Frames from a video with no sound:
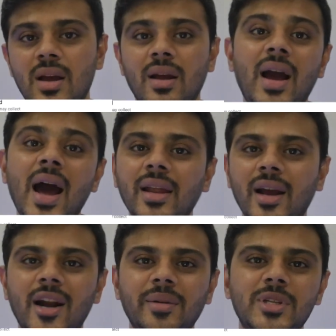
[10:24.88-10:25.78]
Khan
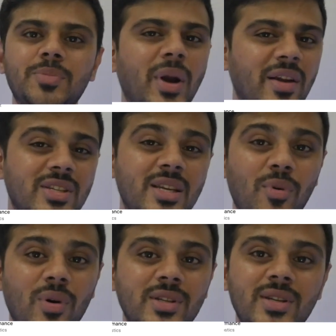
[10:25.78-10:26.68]
Academy's privacy
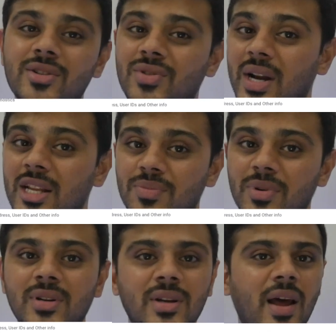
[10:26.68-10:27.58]
policy is
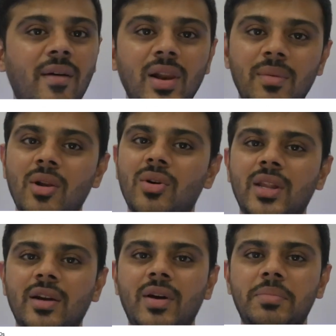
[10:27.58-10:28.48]
transparent and available on
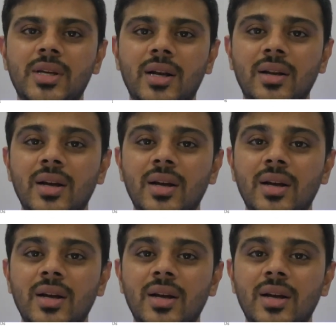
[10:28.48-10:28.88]
their website.